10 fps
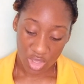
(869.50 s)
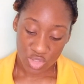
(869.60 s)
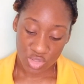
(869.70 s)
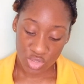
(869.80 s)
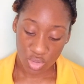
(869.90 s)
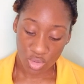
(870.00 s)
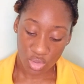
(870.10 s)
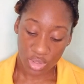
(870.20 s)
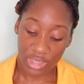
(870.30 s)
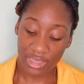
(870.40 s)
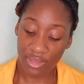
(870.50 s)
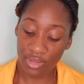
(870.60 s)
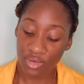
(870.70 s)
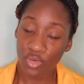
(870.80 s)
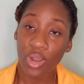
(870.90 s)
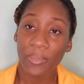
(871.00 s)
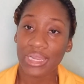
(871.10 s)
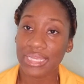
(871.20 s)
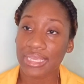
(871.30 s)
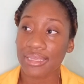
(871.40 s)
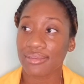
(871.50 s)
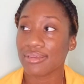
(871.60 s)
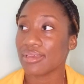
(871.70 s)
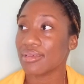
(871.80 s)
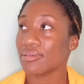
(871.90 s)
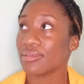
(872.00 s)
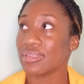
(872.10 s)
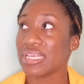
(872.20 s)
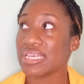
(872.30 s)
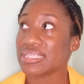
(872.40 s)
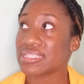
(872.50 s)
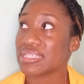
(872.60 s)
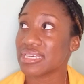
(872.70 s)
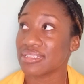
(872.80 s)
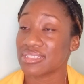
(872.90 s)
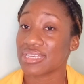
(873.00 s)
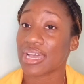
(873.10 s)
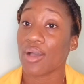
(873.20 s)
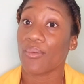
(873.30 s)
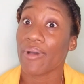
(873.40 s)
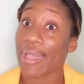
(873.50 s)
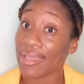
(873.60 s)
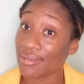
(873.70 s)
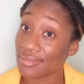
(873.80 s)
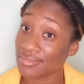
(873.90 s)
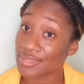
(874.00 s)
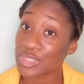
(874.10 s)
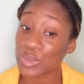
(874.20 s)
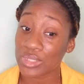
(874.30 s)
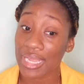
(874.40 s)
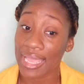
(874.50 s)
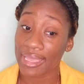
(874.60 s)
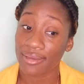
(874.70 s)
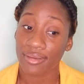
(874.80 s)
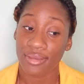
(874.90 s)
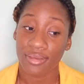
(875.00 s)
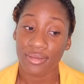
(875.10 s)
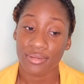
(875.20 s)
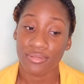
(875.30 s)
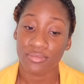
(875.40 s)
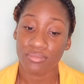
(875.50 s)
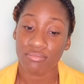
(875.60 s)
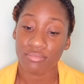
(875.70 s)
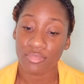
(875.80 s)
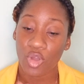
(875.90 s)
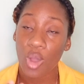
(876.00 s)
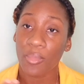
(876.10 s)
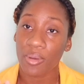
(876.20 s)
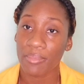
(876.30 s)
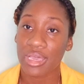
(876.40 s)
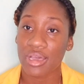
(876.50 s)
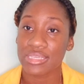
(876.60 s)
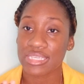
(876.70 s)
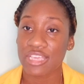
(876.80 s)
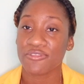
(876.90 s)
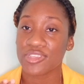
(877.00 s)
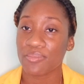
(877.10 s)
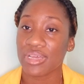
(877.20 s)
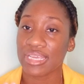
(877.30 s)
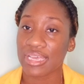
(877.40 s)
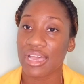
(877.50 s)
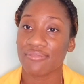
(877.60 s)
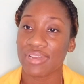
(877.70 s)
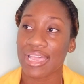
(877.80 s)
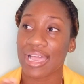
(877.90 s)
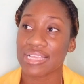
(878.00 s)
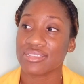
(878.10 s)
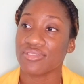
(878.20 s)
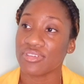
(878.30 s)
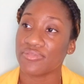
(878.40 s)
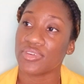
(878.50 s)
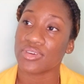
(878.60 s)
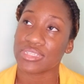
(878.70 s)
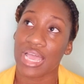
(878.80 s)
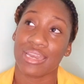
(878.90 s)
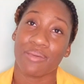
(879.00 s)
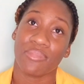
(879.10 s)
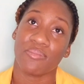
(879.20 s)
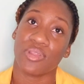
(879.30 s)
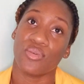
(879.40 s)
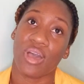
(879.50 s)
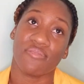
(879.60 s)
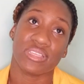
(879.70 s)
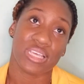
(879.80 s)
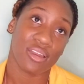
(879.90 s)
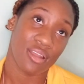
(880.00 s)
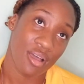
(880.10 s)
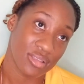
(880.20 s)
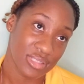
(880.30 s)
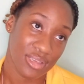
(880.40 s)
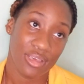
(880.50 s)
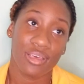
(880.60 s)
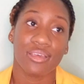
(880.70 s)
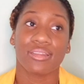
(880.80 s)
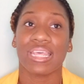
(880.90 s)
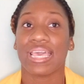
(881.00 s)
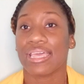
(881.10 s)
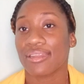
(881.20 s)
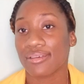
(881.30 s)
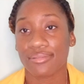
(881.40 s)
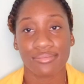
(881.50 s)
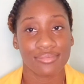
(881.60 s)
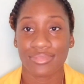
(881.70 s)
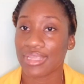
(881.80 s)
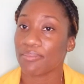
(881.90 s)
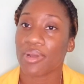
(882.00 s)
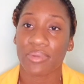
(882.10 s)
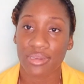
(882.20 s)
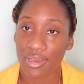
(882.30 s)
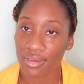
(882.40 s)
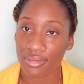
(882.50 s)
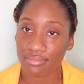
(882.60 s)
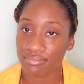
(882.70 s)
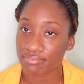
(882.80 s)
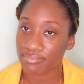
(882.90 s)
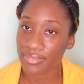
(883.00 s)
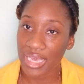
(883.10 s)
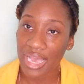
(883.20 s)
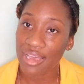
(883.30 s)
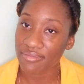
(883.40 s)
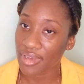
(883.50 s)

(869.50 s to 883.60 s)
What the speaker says: So normally these things take a while to like come up, because if somebody have like acid reflux and they maybe don't have it a lot, then they probably not gonna have